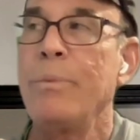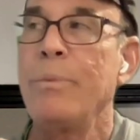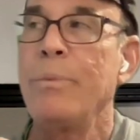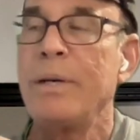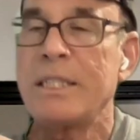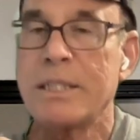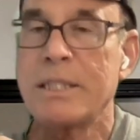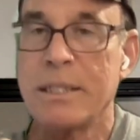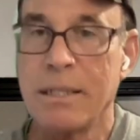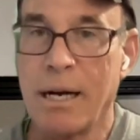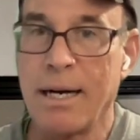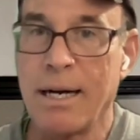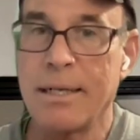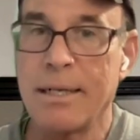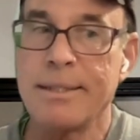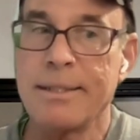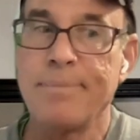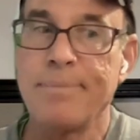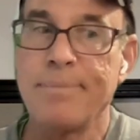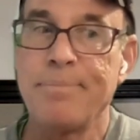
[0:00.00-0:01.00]
we
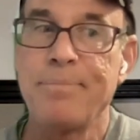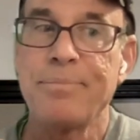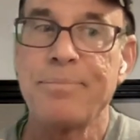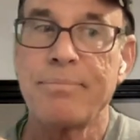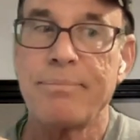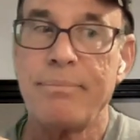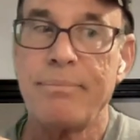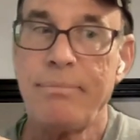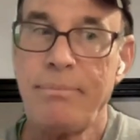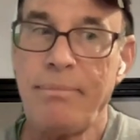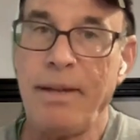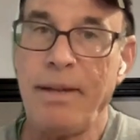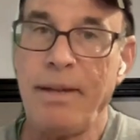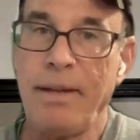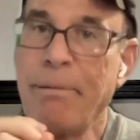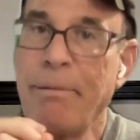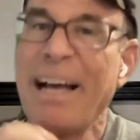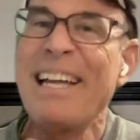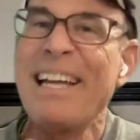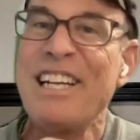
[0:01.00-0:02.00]
start
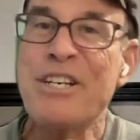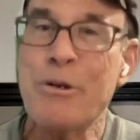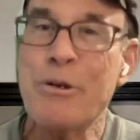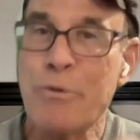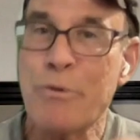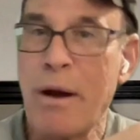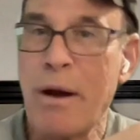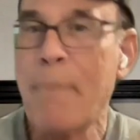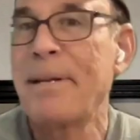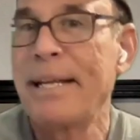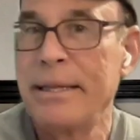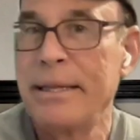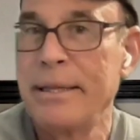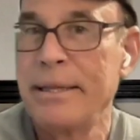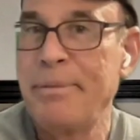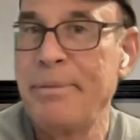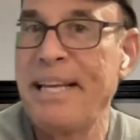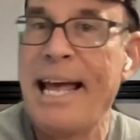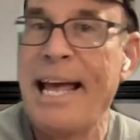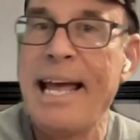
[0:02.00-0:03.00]
by
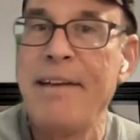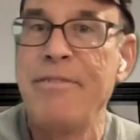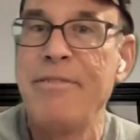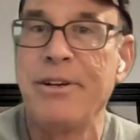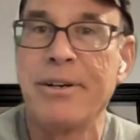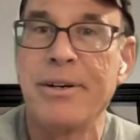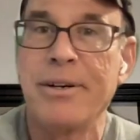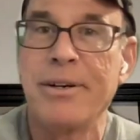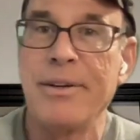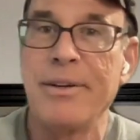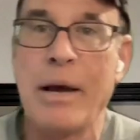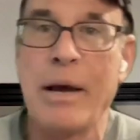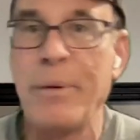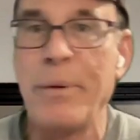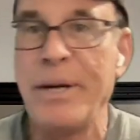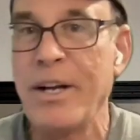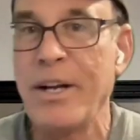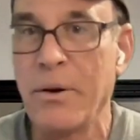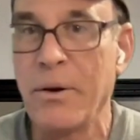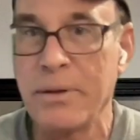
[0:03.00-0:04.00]
interrupting the behavior
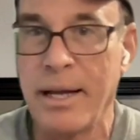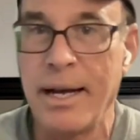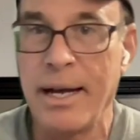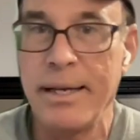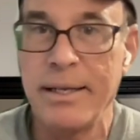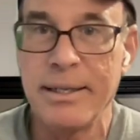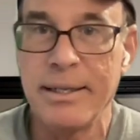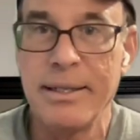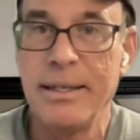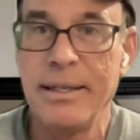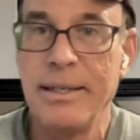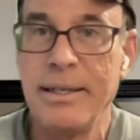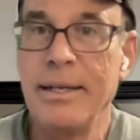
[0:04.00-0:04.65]
that we don't like.